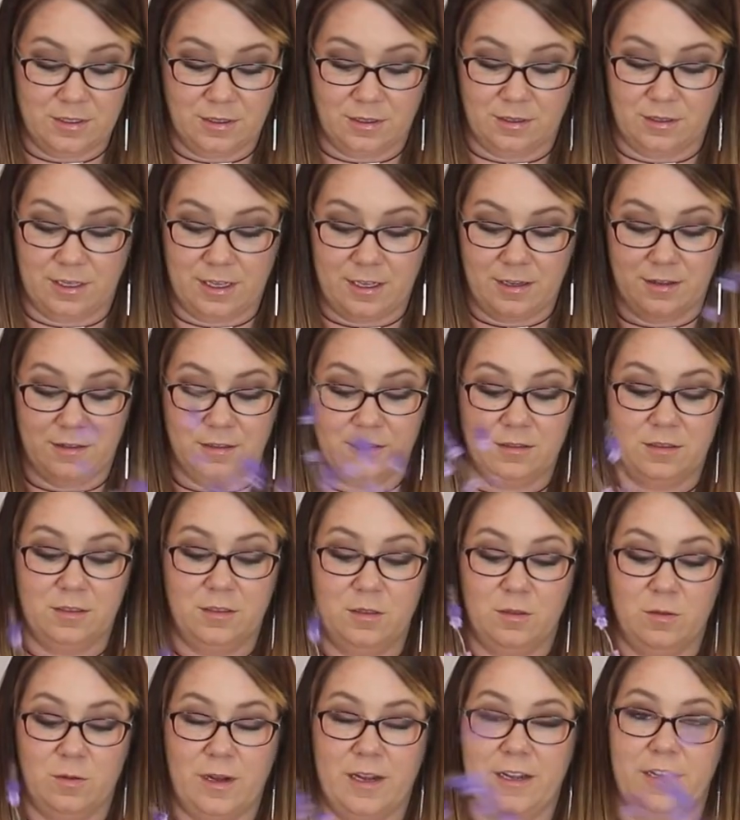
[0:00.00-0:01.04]
the
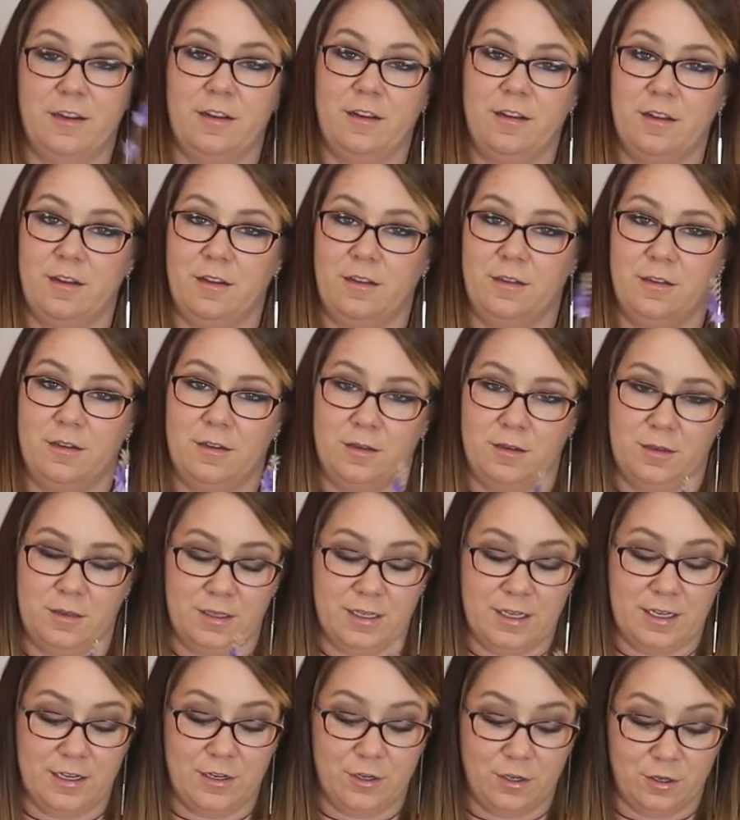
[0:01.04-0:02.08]
little wire
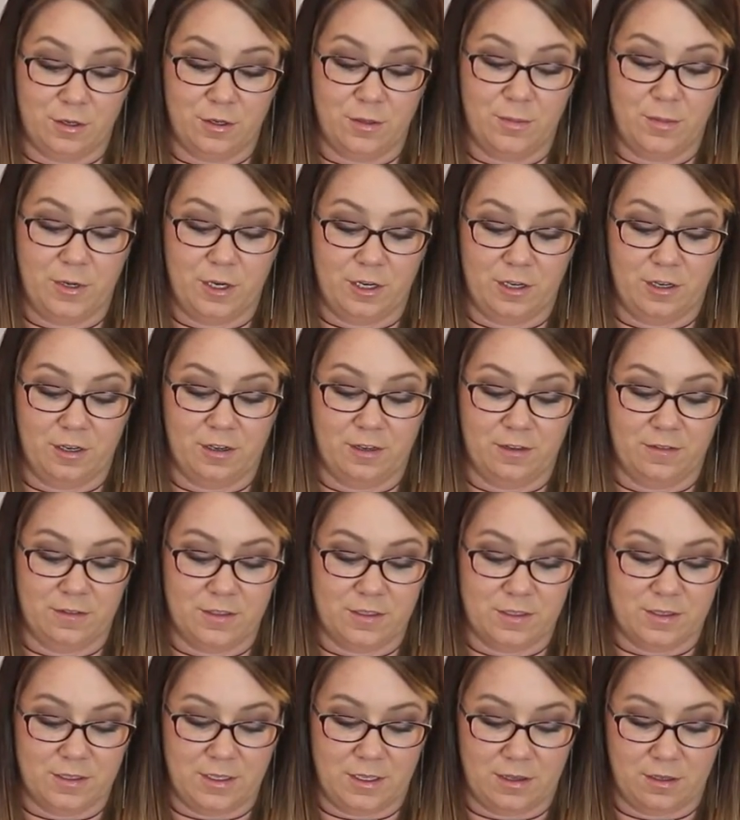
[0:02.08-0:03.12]
cutter part of
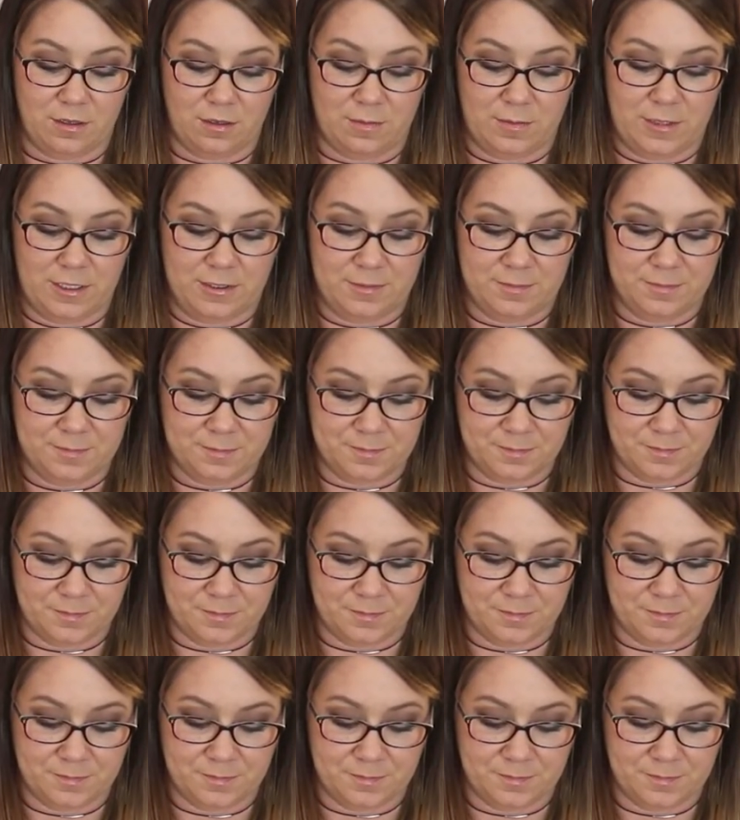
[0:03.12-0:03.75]
this Leatherman.